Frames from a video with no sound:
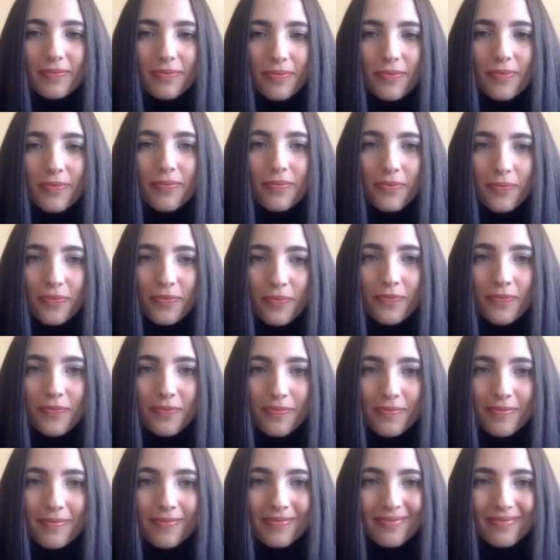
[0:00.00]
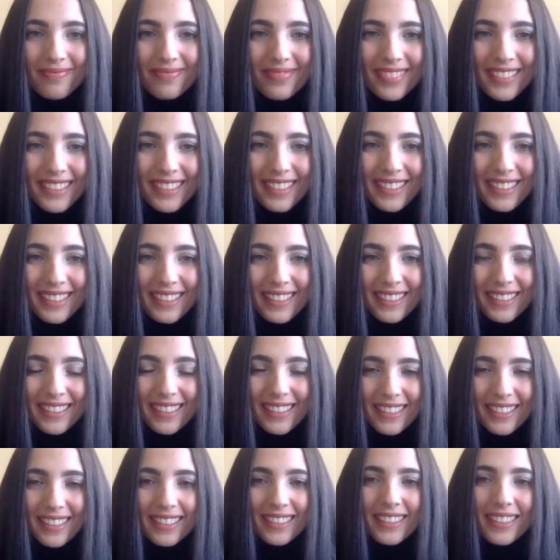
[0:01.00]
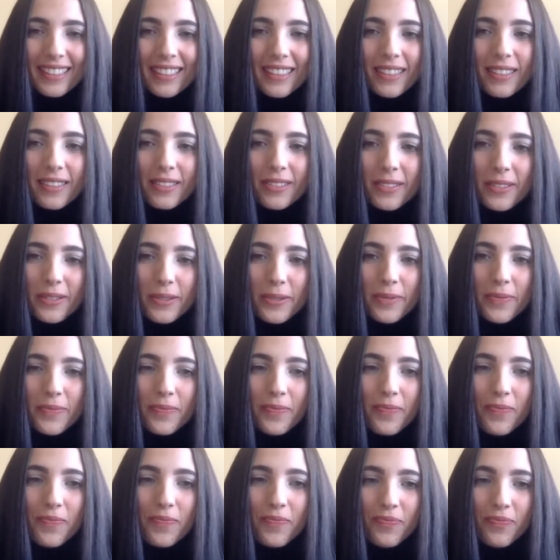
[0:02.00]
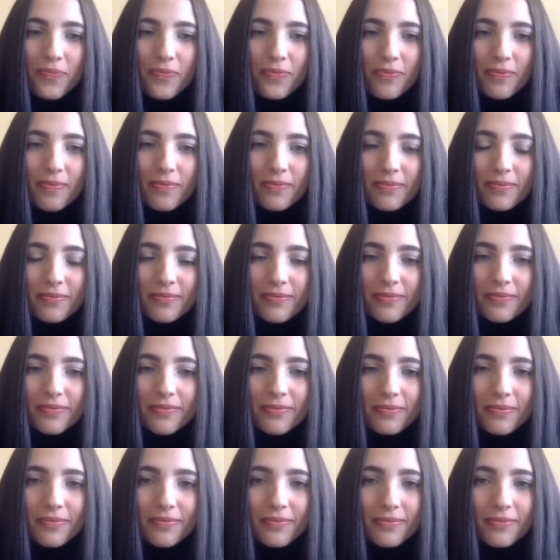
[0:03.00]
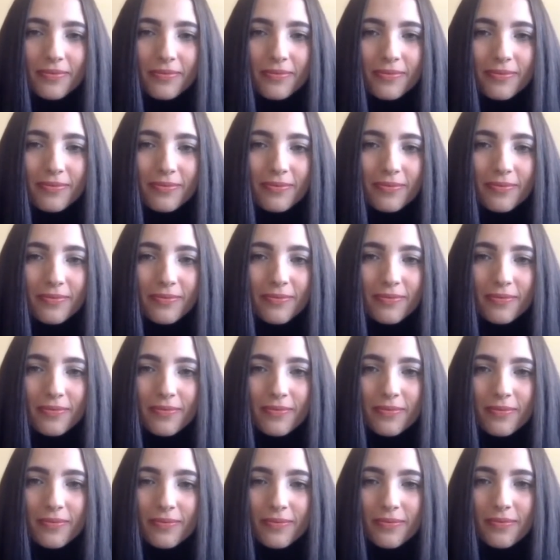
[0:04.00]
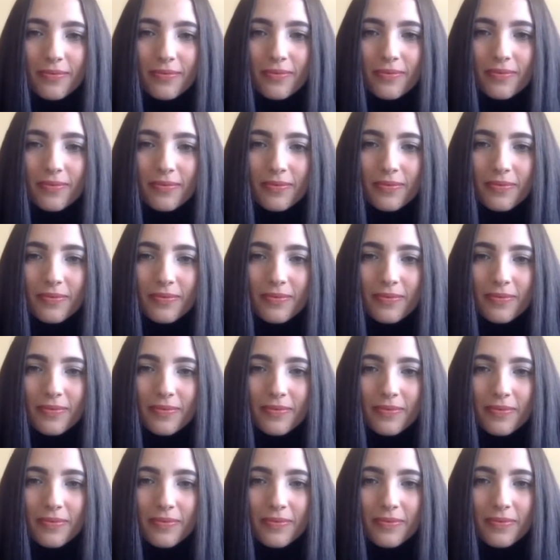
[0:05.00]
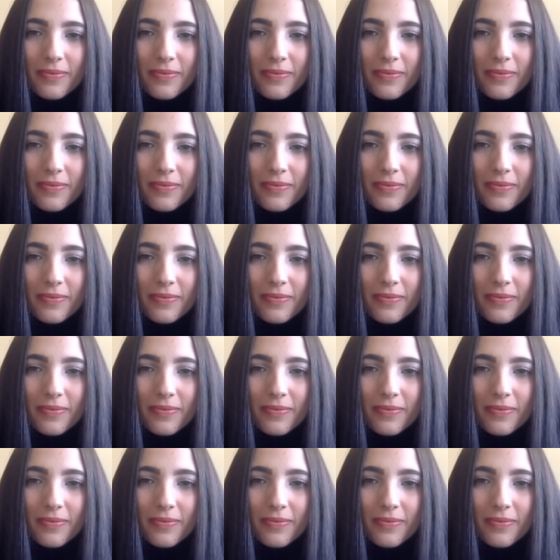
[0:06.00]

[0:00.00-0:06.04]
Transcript: (silent)